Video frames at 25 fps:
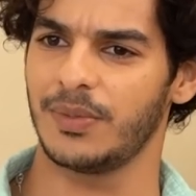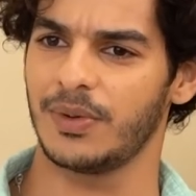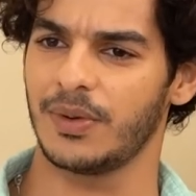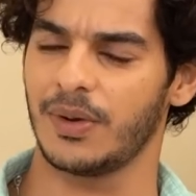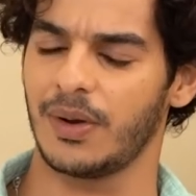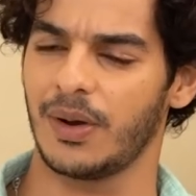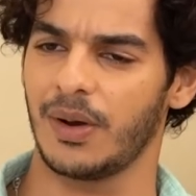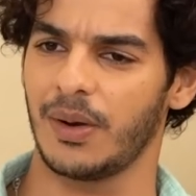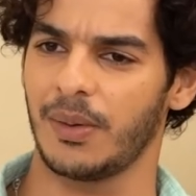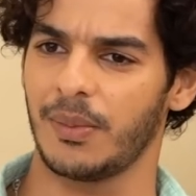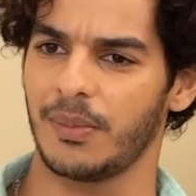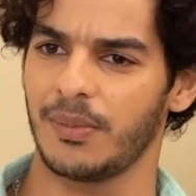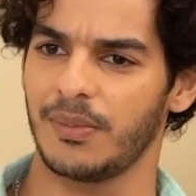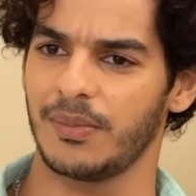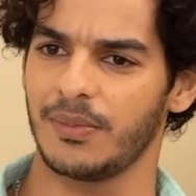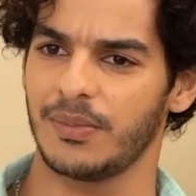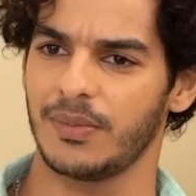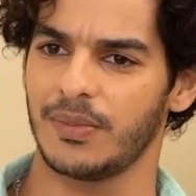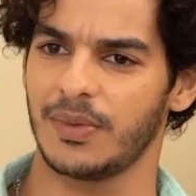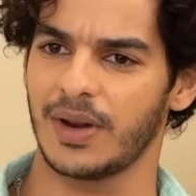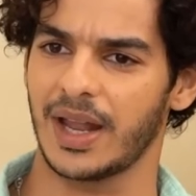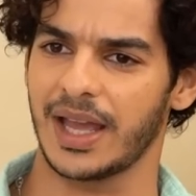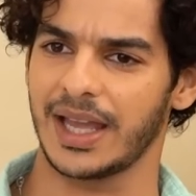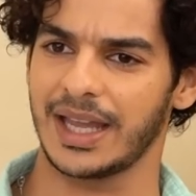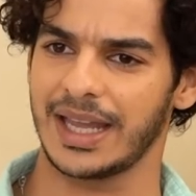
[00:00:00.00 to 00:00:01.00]
uh,
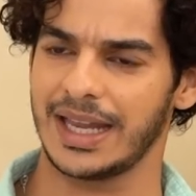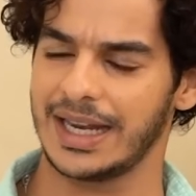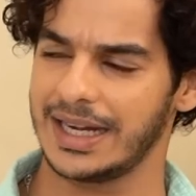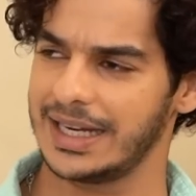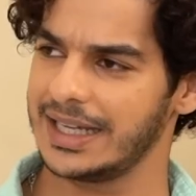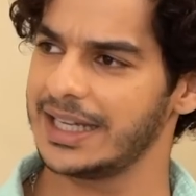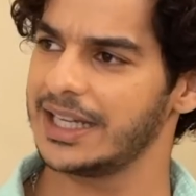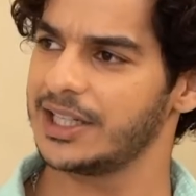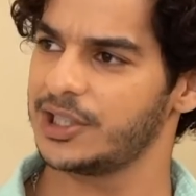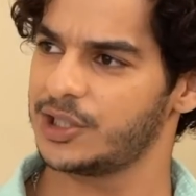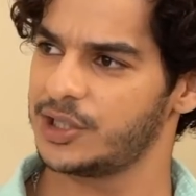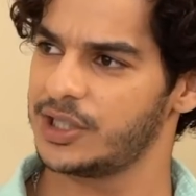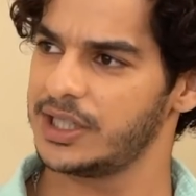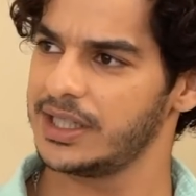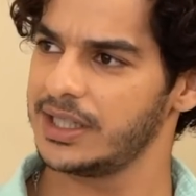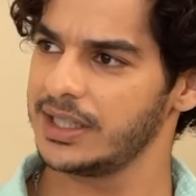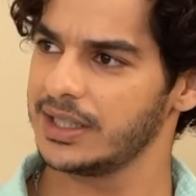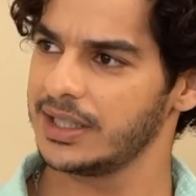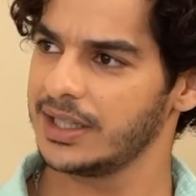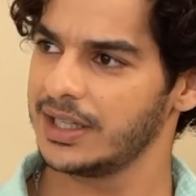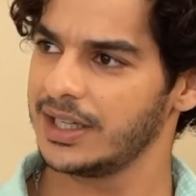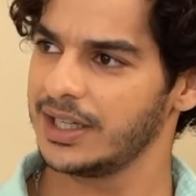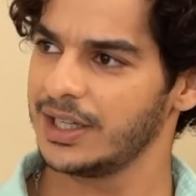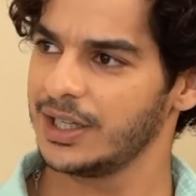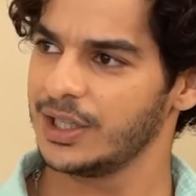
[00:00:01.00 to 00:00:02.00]
like A D H D.
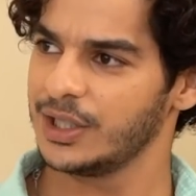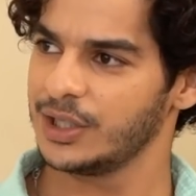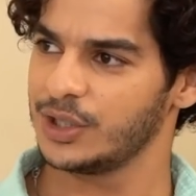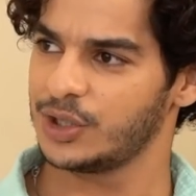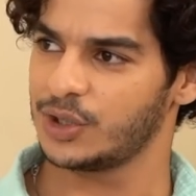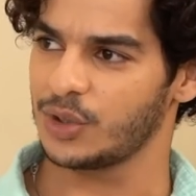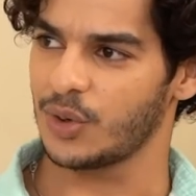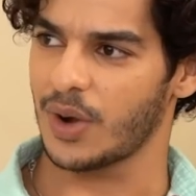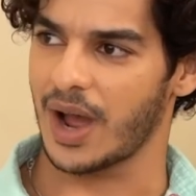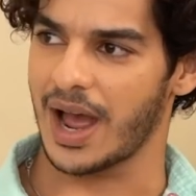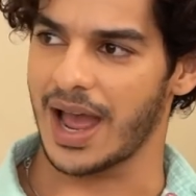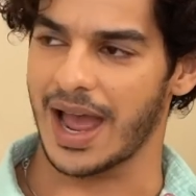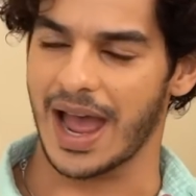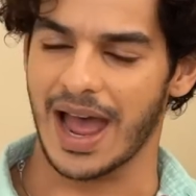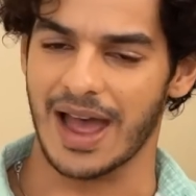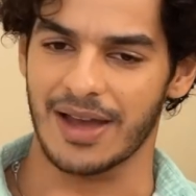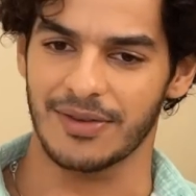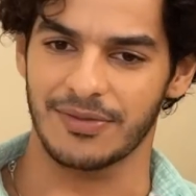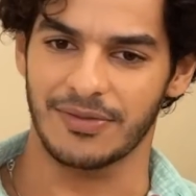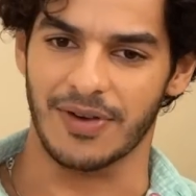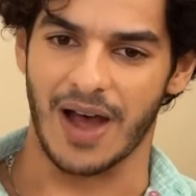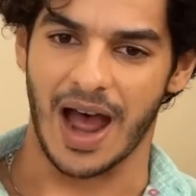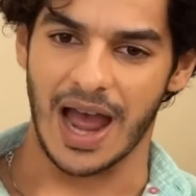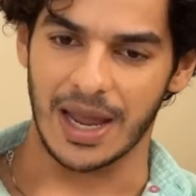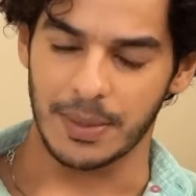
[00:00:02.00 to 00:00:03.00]
So I
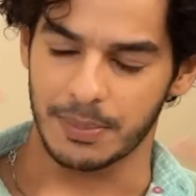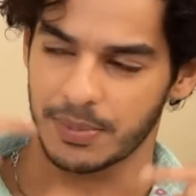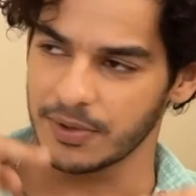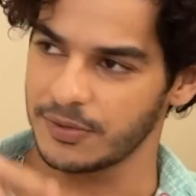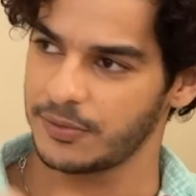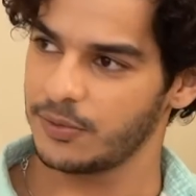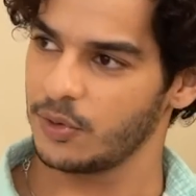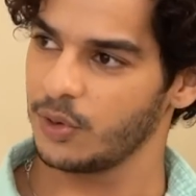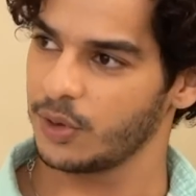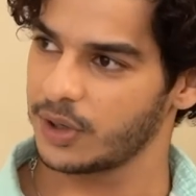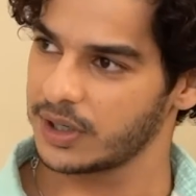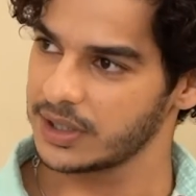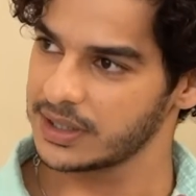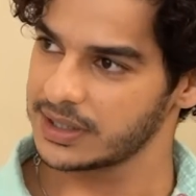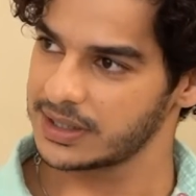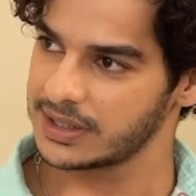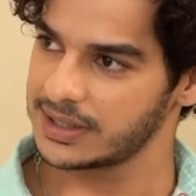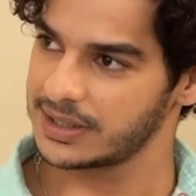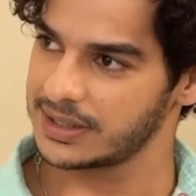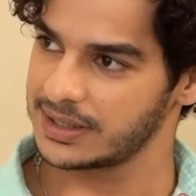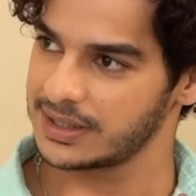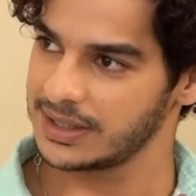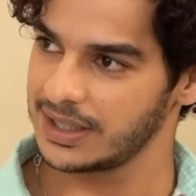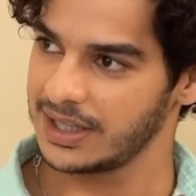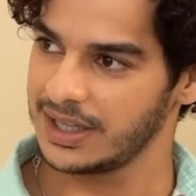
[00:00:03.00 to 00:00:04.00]
have hyper
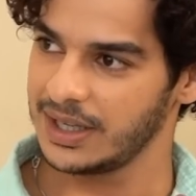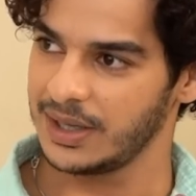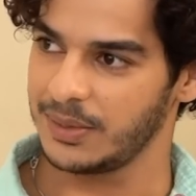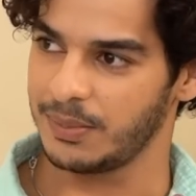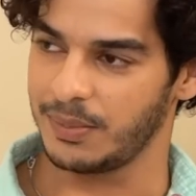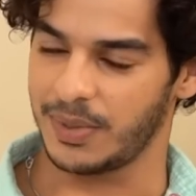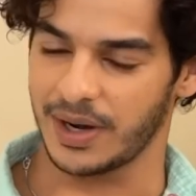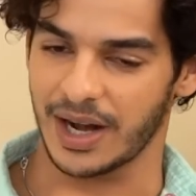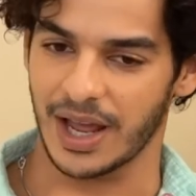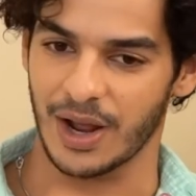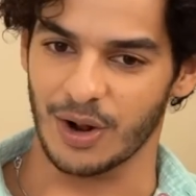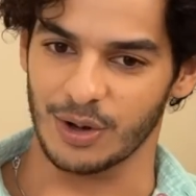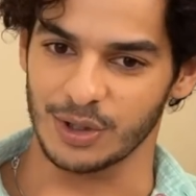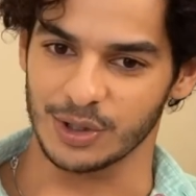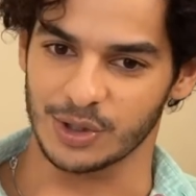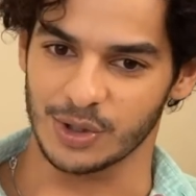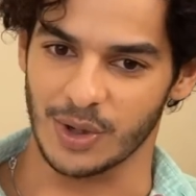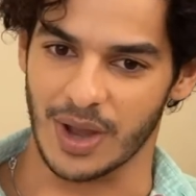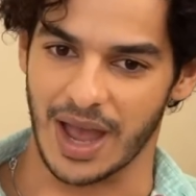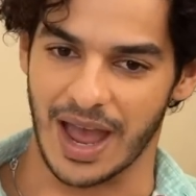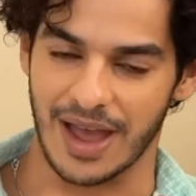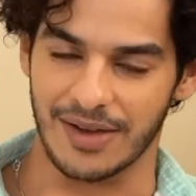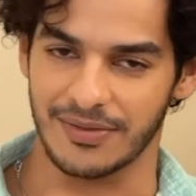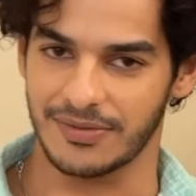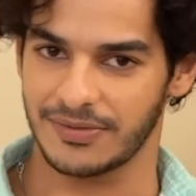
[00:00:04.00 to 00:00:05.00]
focus, but I also
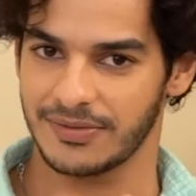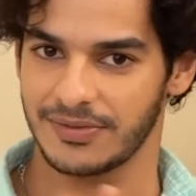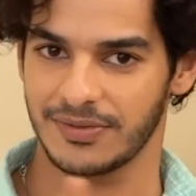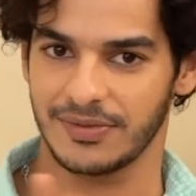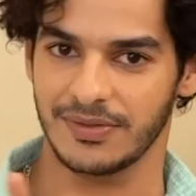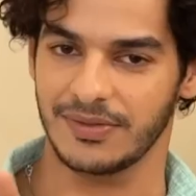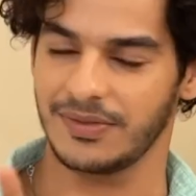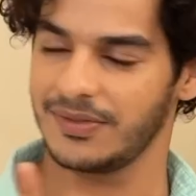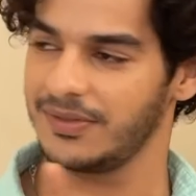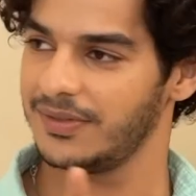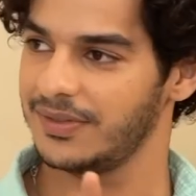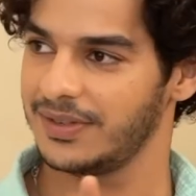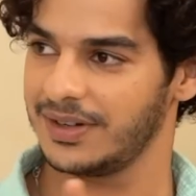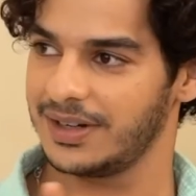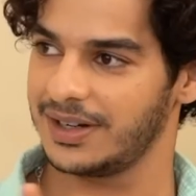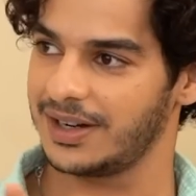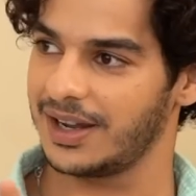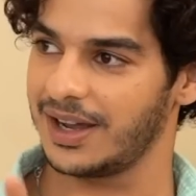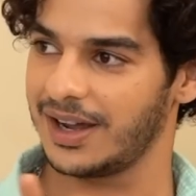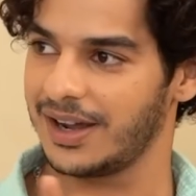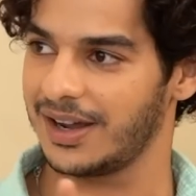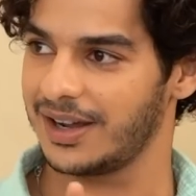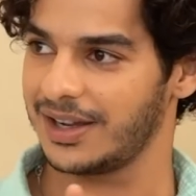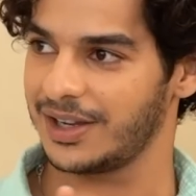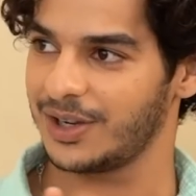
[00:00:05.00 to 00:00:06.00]
have
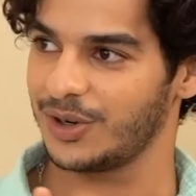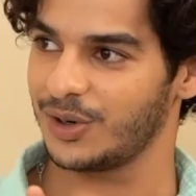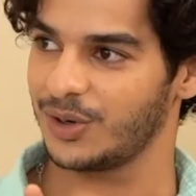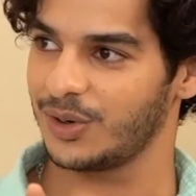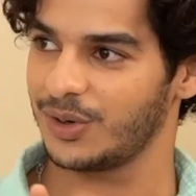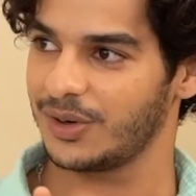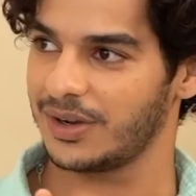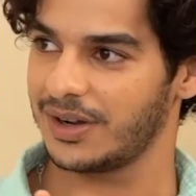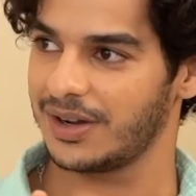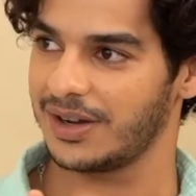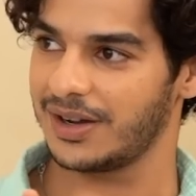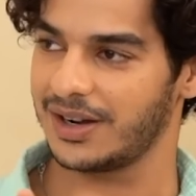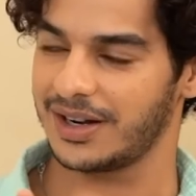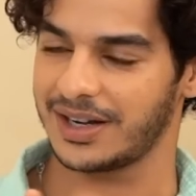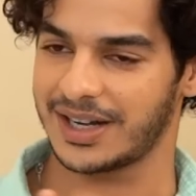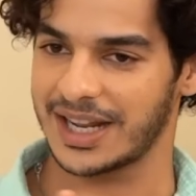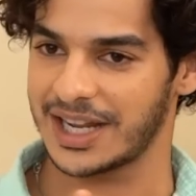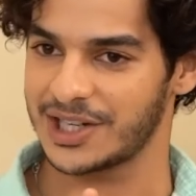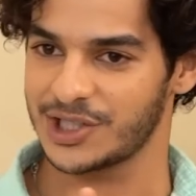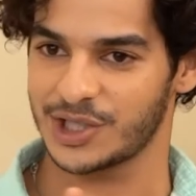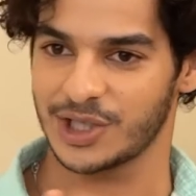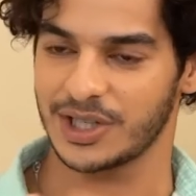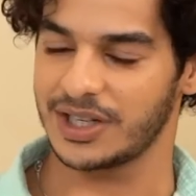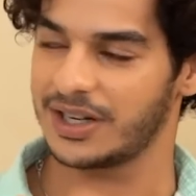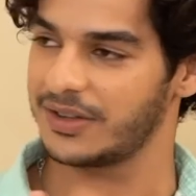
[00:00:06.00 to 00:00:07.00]
uh, you know uh,
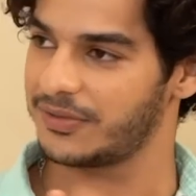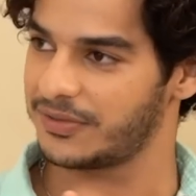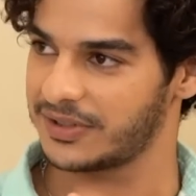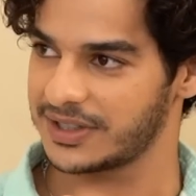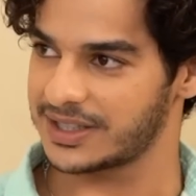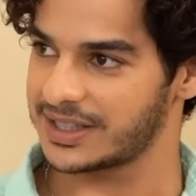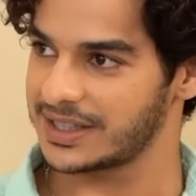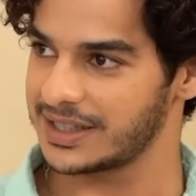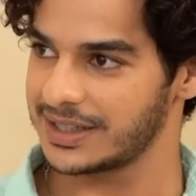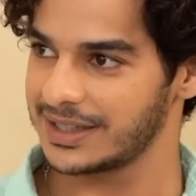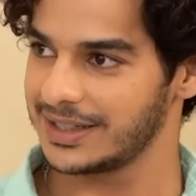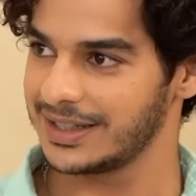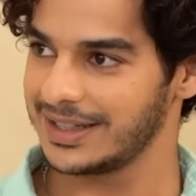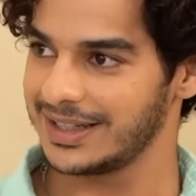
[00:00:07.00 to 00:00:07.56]
attention deficit.